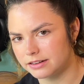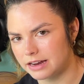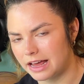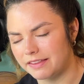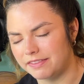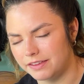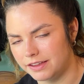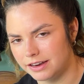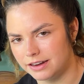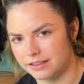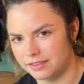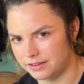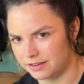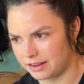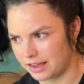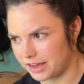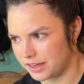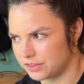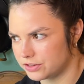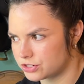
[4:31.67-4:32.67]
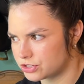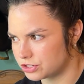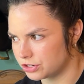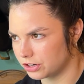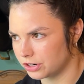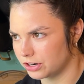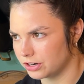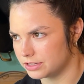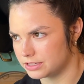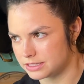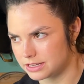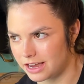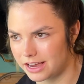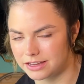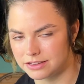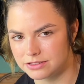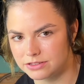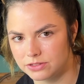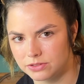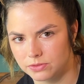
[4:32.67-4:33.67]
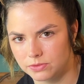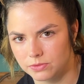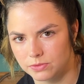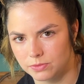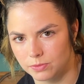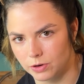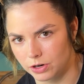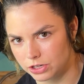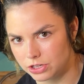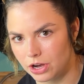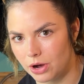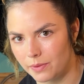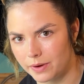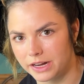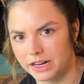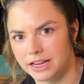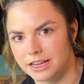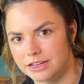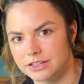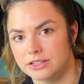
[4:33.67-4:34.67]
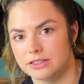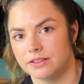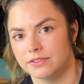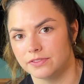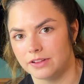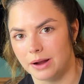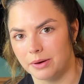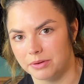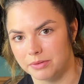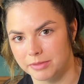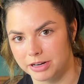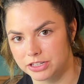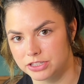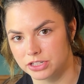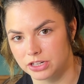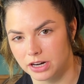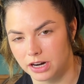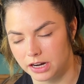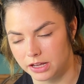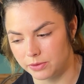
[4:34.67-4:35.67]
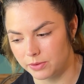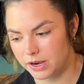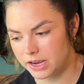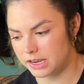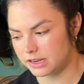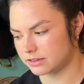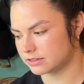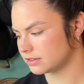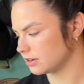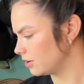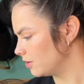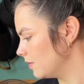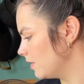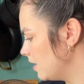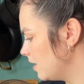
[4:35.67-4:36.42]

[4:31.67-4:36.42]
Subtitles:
at the end of the day, the sugar and zest were going into the flour mixture anyway. So